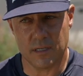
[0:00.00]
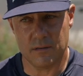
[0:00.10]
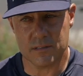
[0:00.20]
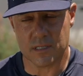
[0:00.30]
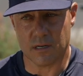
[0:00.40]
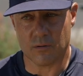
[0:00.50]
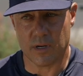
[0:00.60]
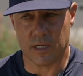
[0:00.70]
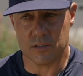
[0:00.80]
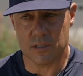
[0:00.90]
to use it on a
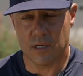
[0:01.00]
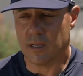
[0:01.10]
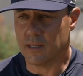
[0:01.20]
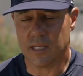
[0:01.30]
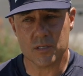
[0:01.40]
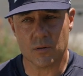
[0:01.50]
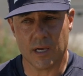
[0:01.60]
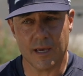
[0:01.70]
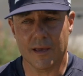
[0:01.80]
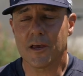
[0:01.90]
range, and that's
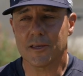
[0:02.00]
okay.